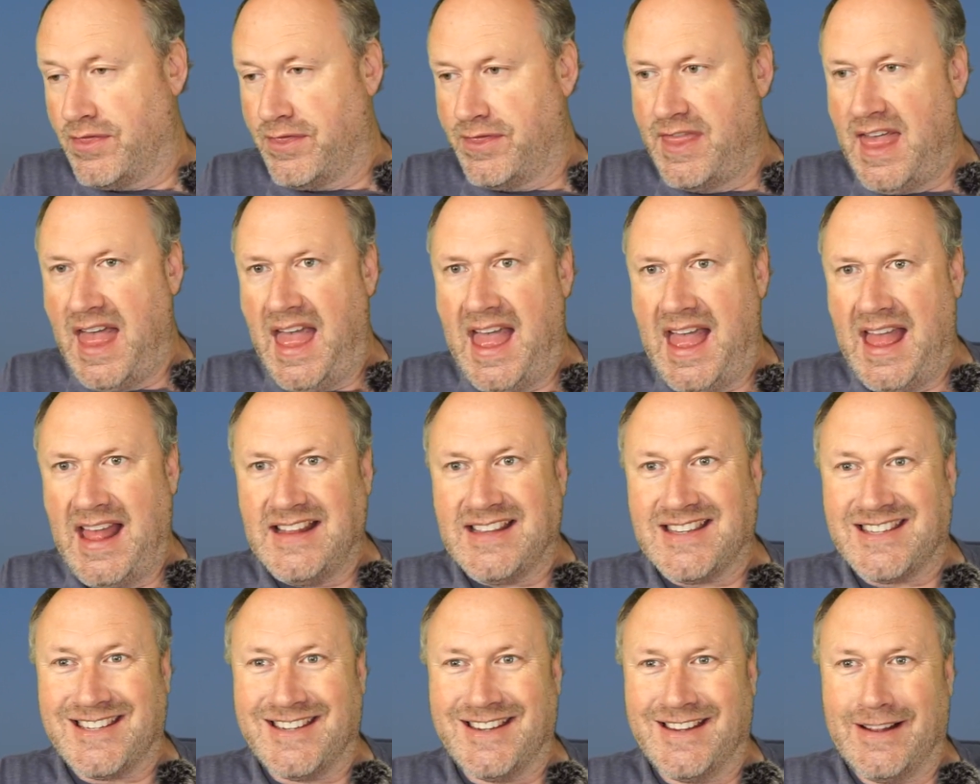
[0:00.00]

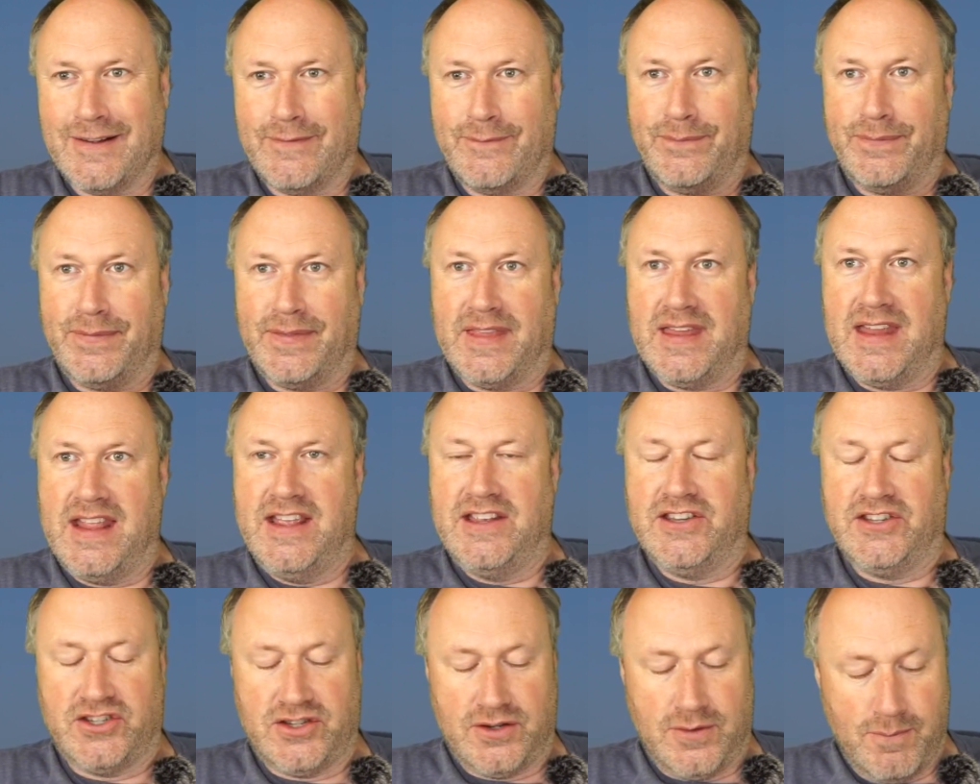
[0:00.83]
that
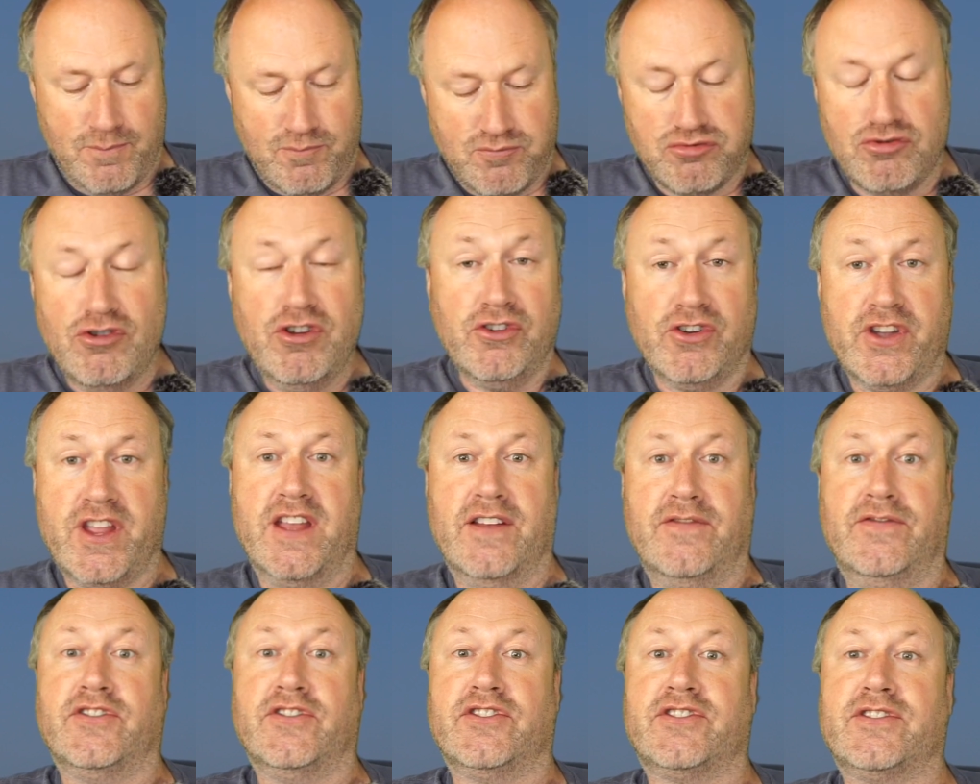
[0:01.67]
is
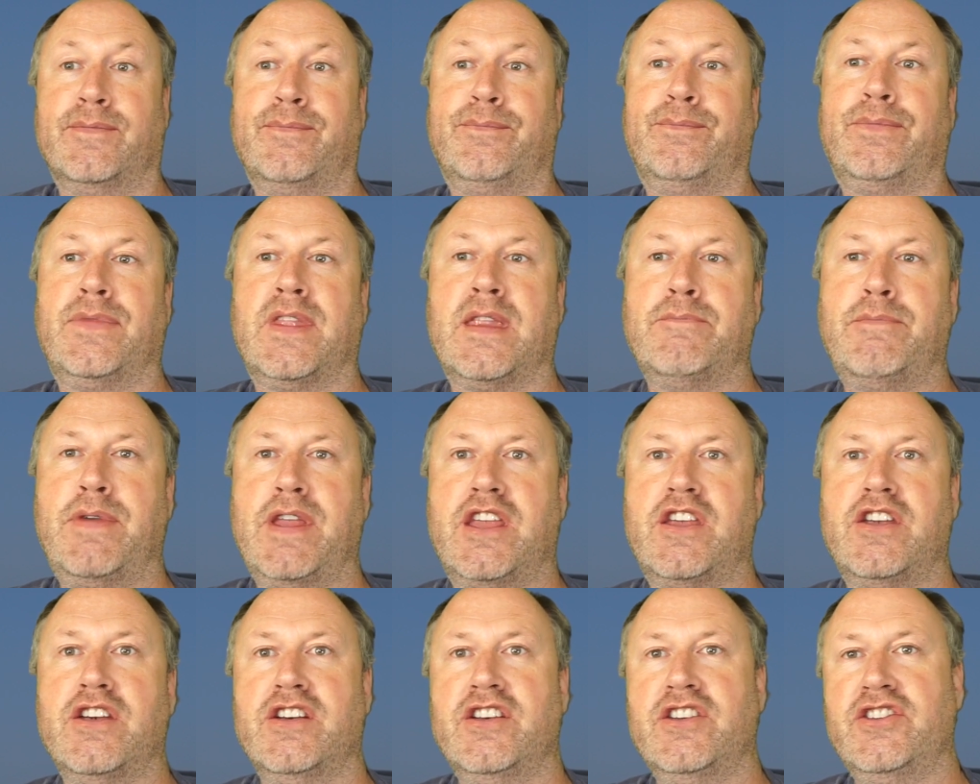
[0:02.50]
brilliant,
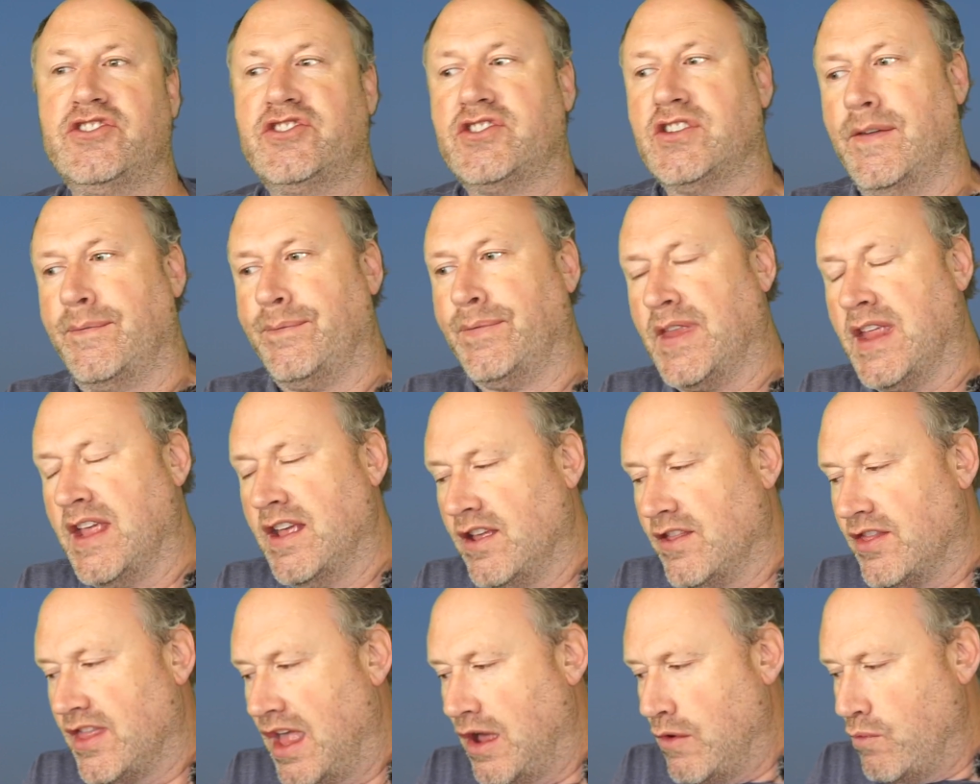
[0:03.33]
because
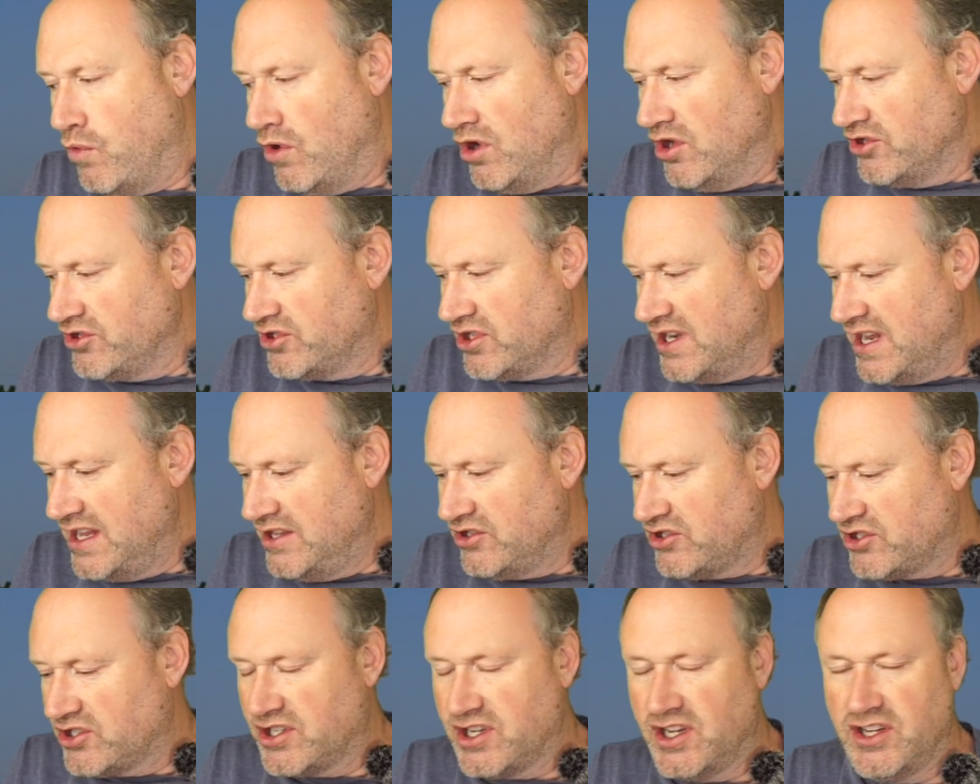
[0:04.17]
there was an
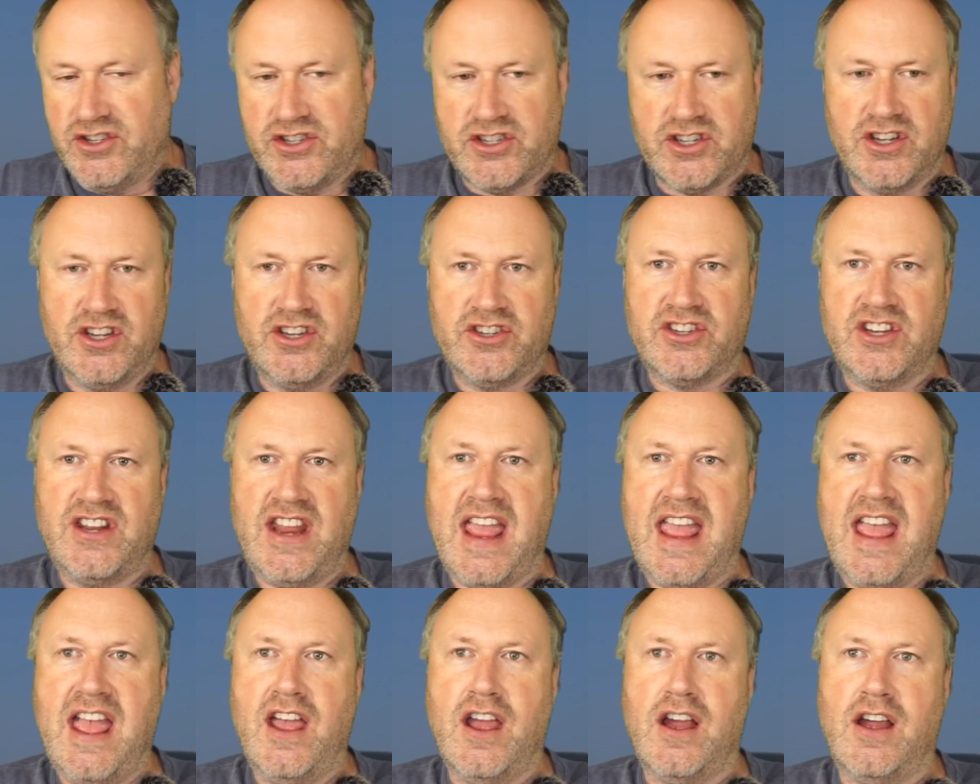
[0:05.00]
incident, and there's an
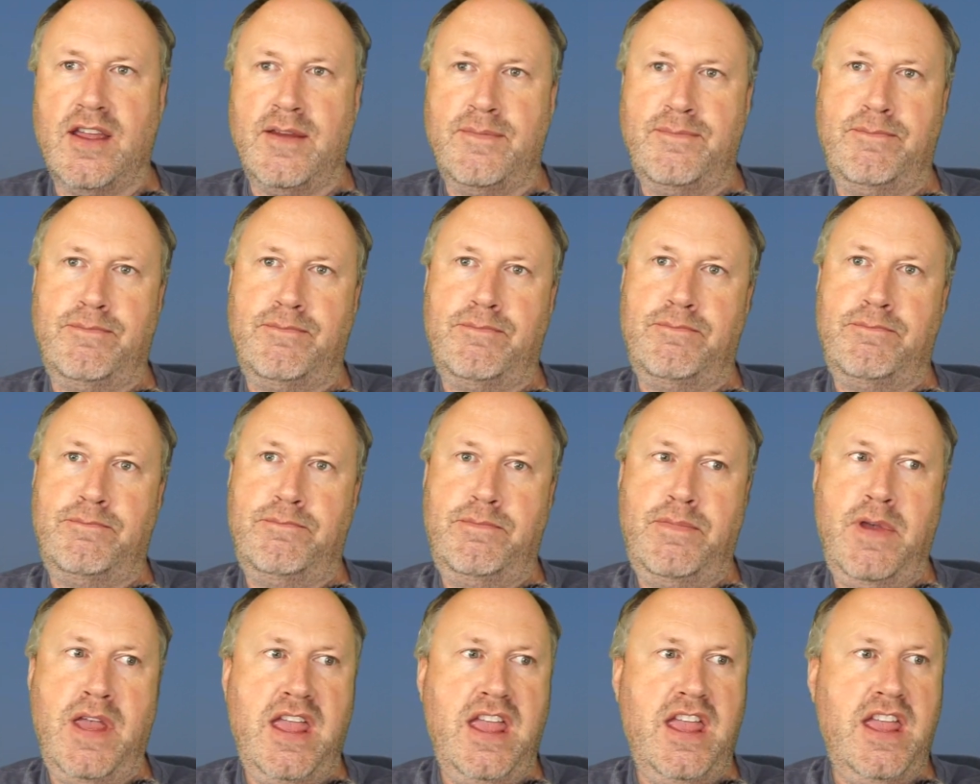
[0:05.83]

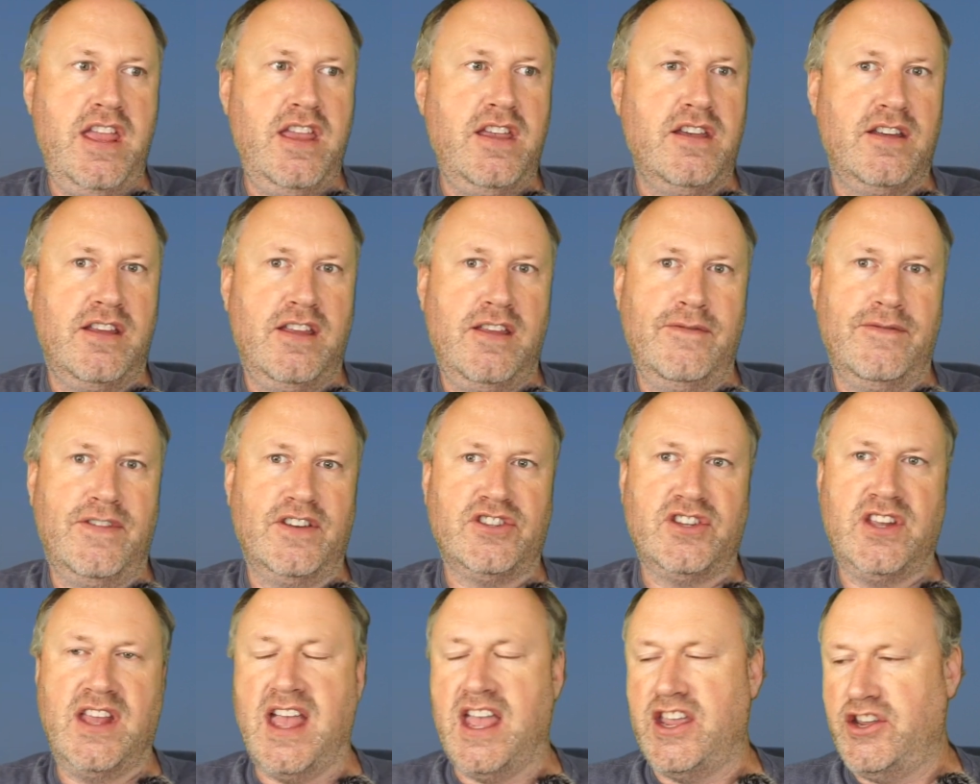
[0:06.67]
AIB
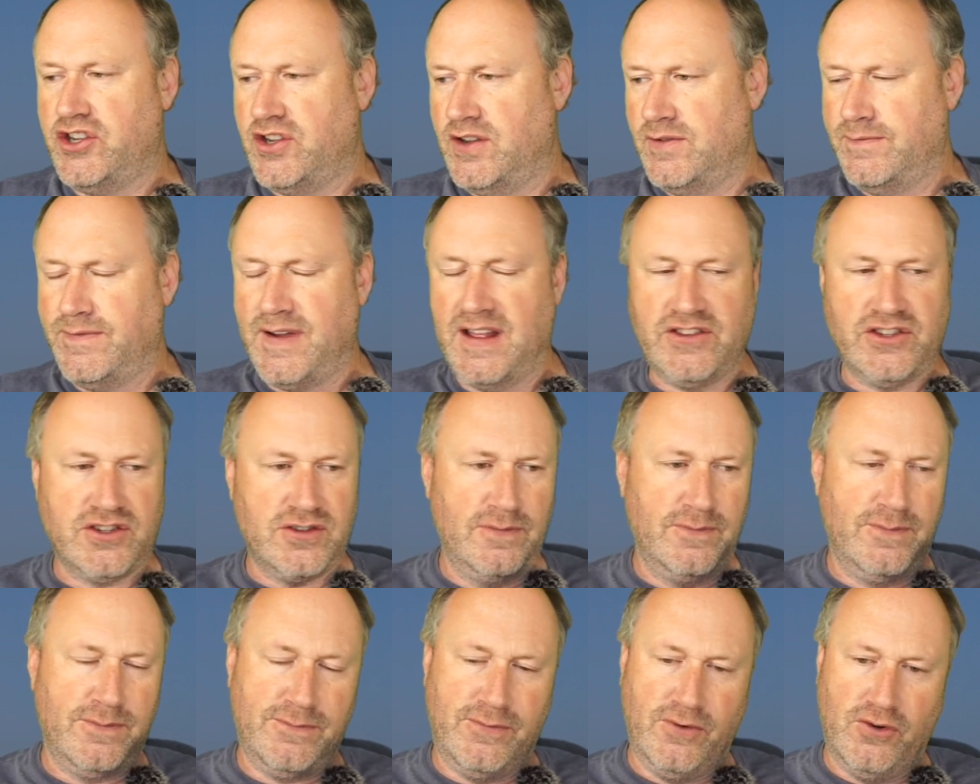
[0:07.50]
investigation,
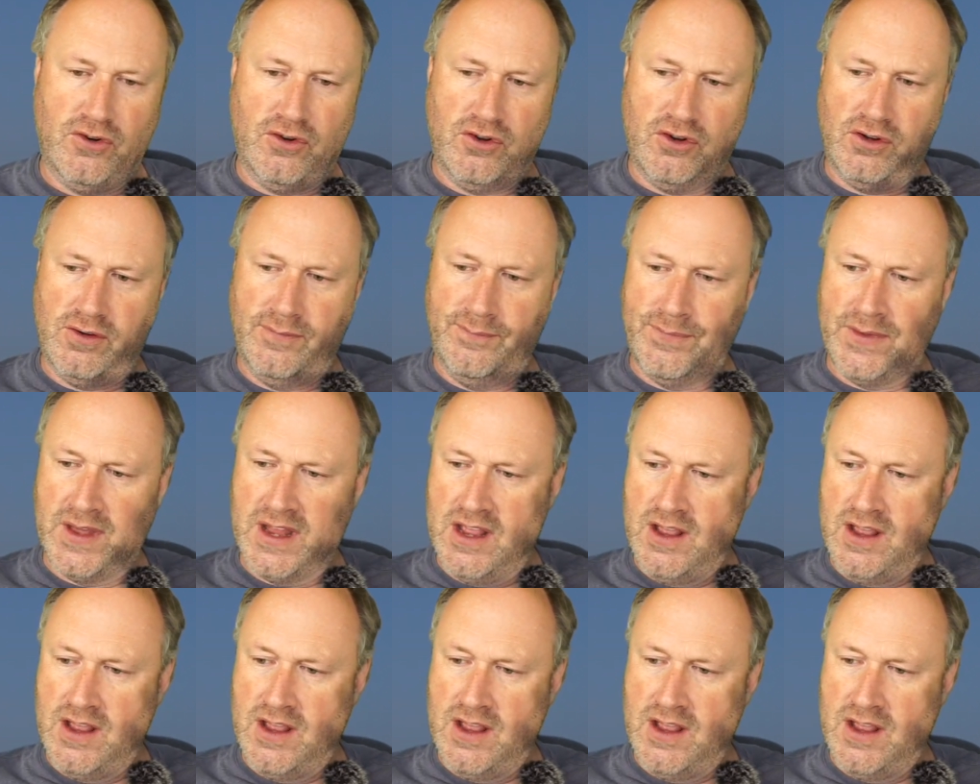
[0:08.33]
Phantom 4,